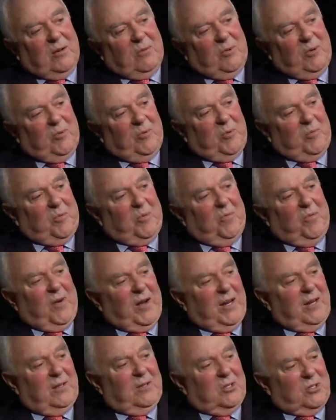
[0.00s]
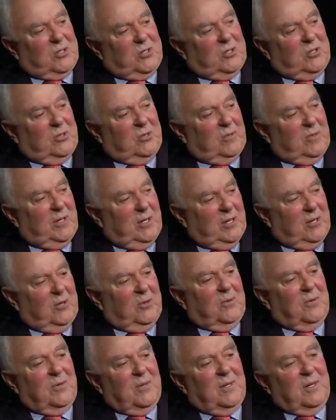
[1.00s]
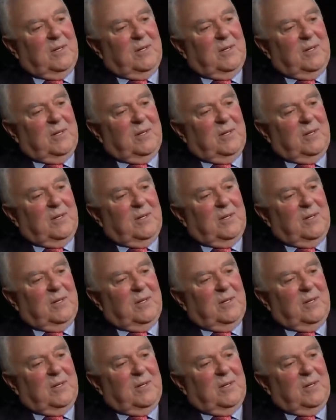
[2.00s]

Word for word: we, we provided this, you know,